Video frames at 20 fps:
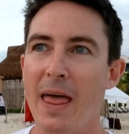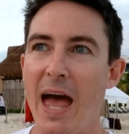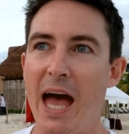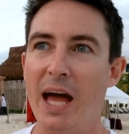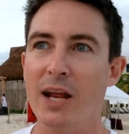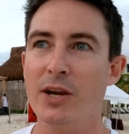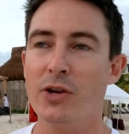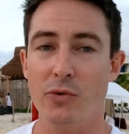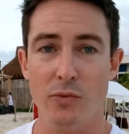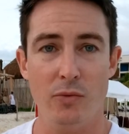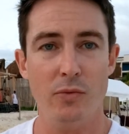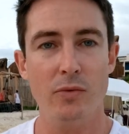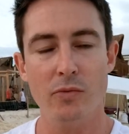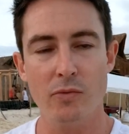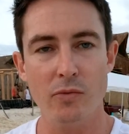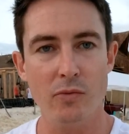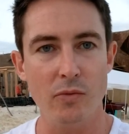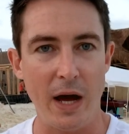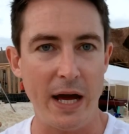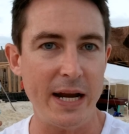And
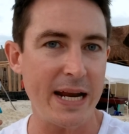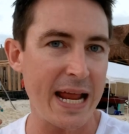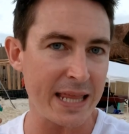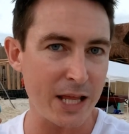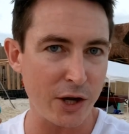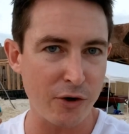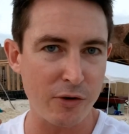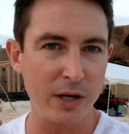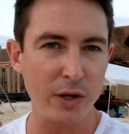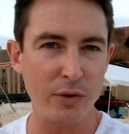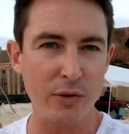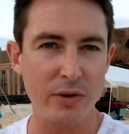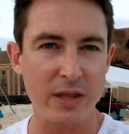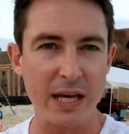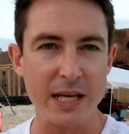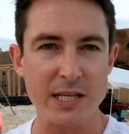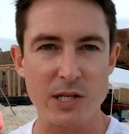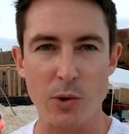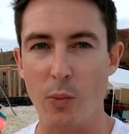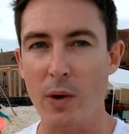another critical
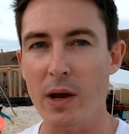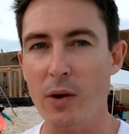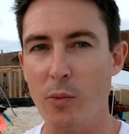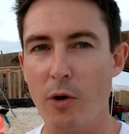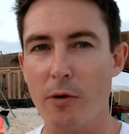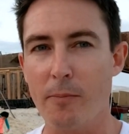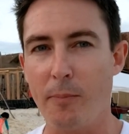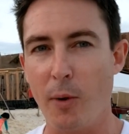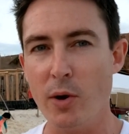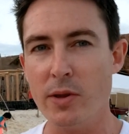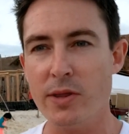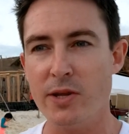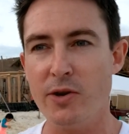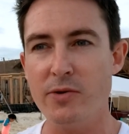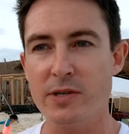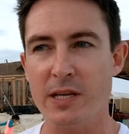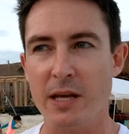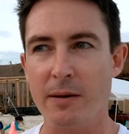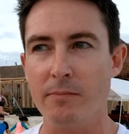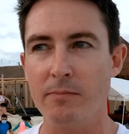thing is that we're both
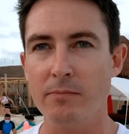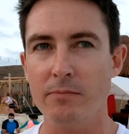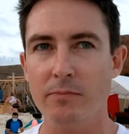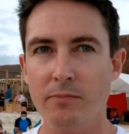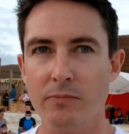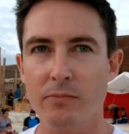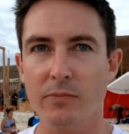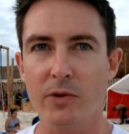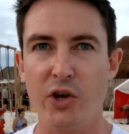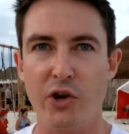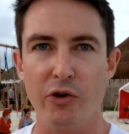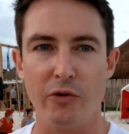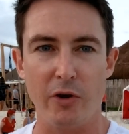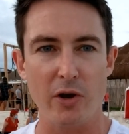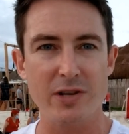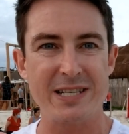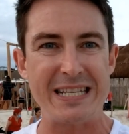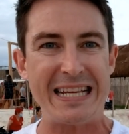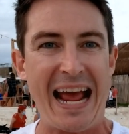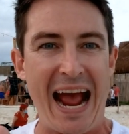using
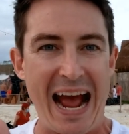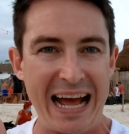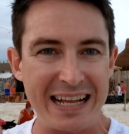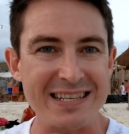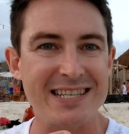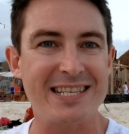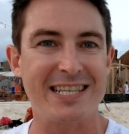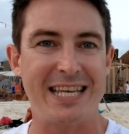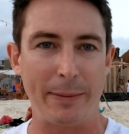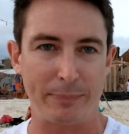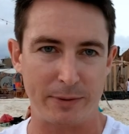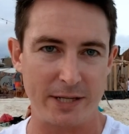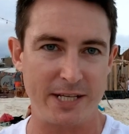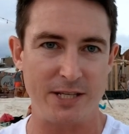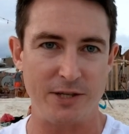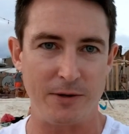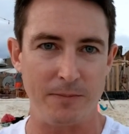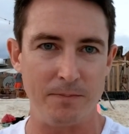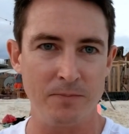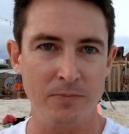curiosity and
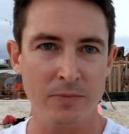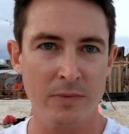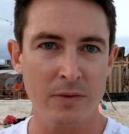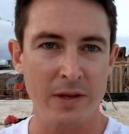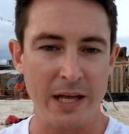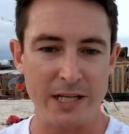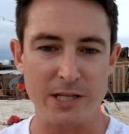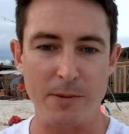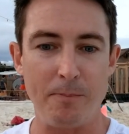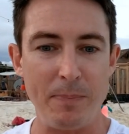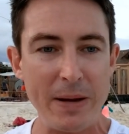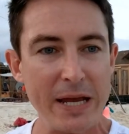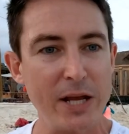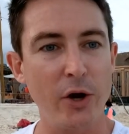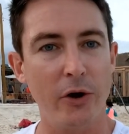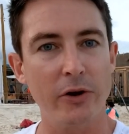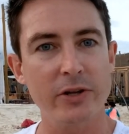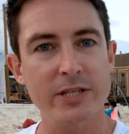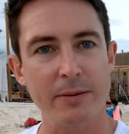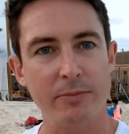skepticism. It's a big
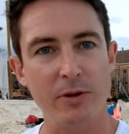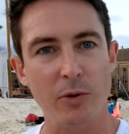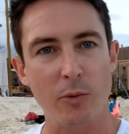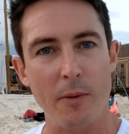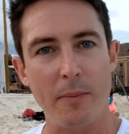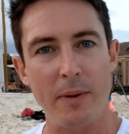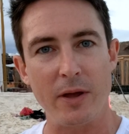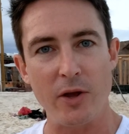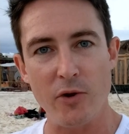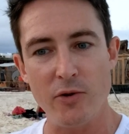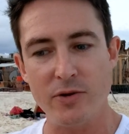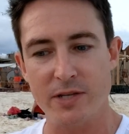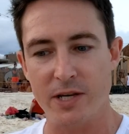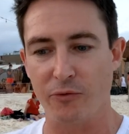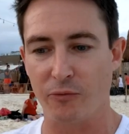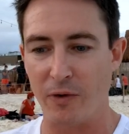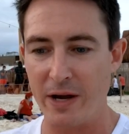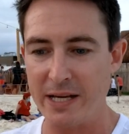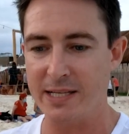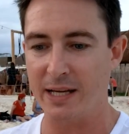concept that we've been
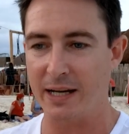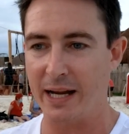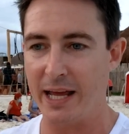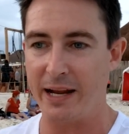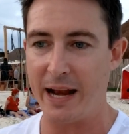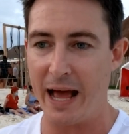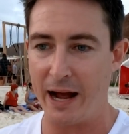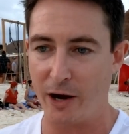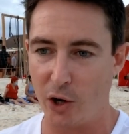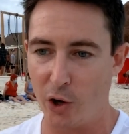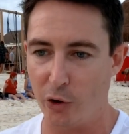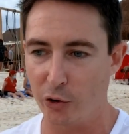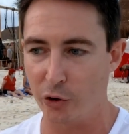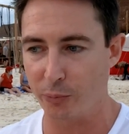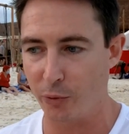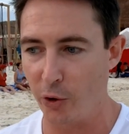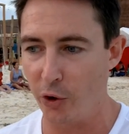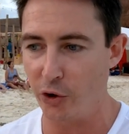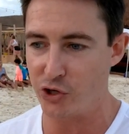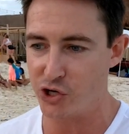using recently in our cold
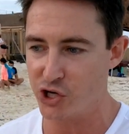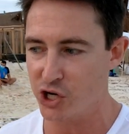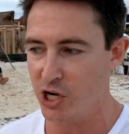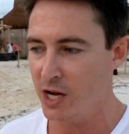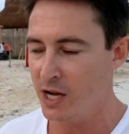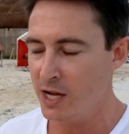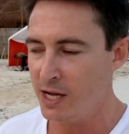approach